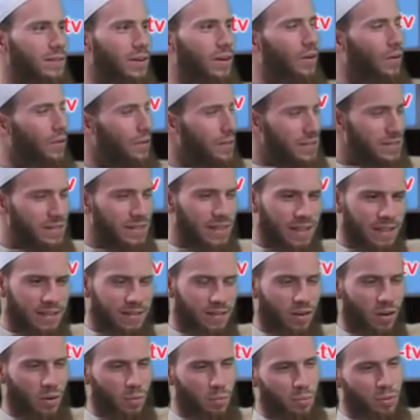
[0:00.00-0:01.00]
All these
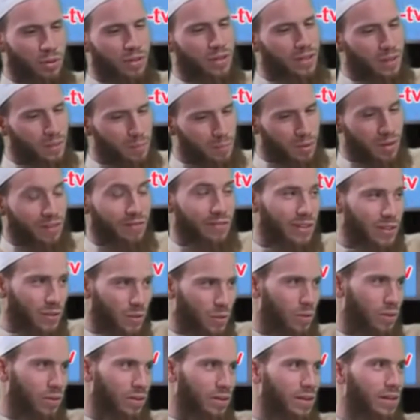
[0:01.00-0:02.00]
things are put in a perfect
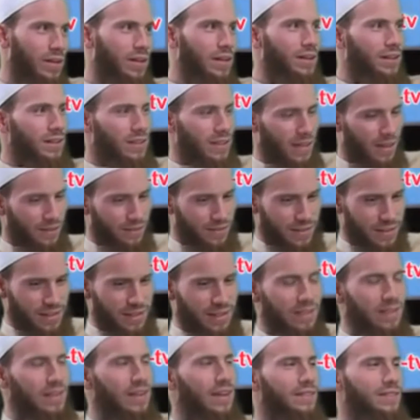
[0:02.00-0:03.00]
order. You have to
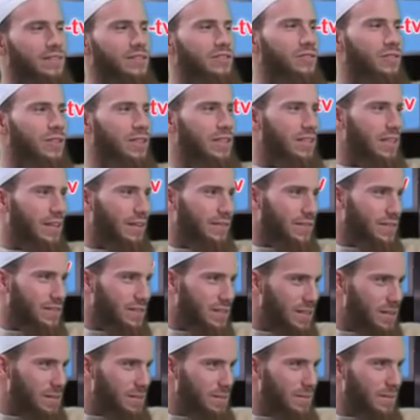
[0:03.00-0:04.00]
eat, you have to drink, you have to
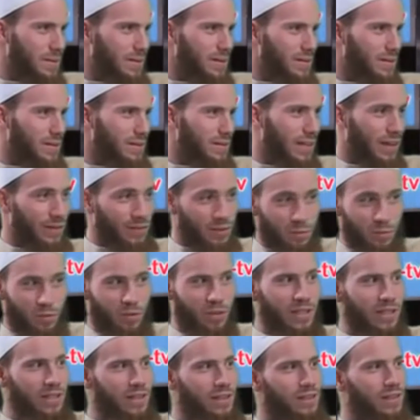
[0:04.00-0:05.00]
sleep, you have to
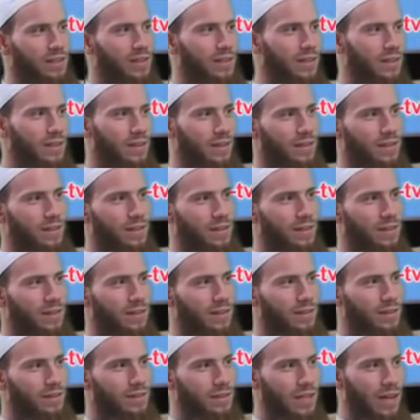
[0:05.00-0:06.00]
breathe.
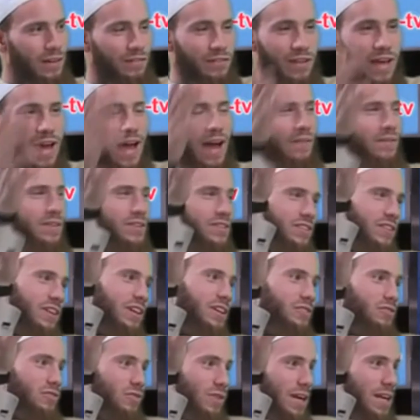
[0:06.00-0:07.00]
You have to have the
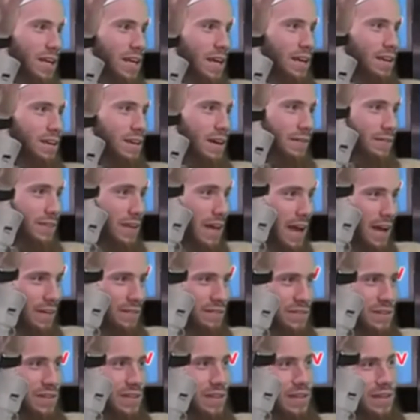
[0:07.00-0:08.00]
sun is radiate. You have to
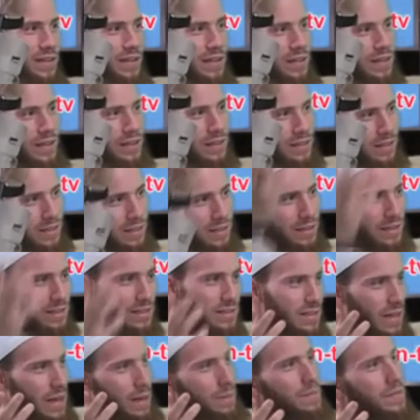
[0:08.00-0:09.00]
have
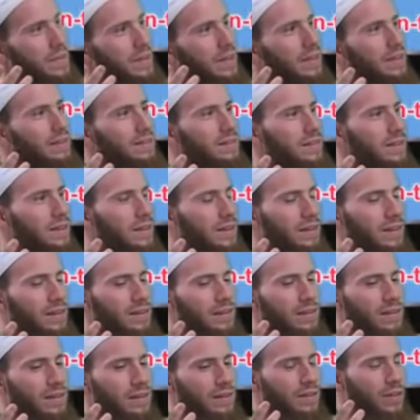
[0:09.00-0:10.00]
these same things,
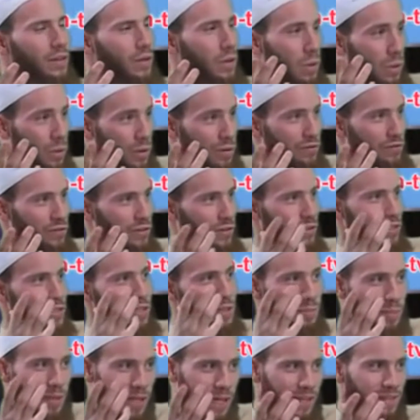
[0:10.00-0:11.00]
the chlorophyll that
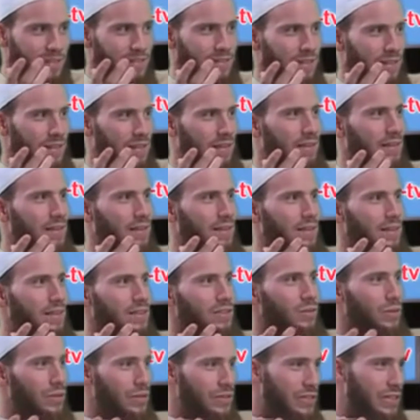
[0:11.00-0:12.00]
the plants need
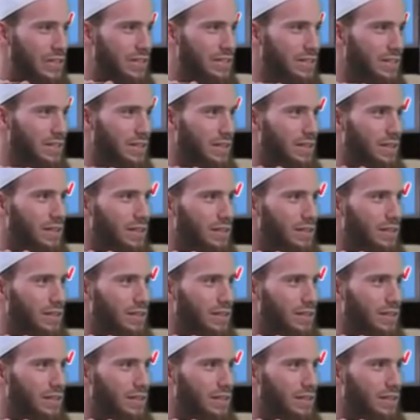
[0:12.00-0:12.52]
to exist.